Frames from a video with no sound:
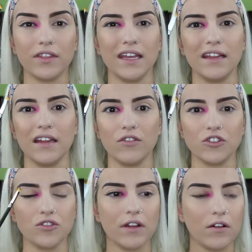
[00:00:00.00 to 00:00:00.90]
They never
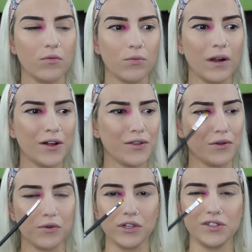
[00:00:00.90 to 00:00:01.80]
turn out well.
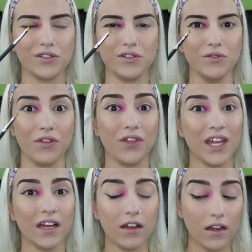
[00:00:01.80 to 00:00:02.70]
They're always too
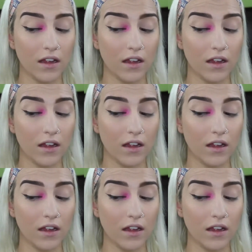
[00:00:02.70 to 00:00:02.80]
thick.